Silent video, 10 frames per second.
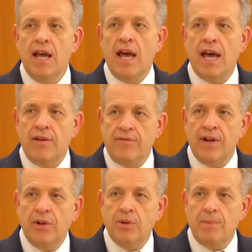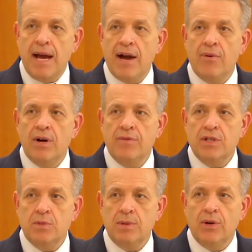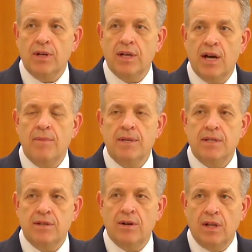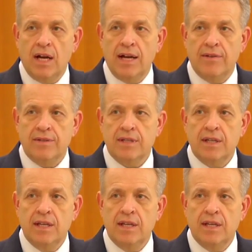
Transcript: and have felt the power of the Spirit come into their lives.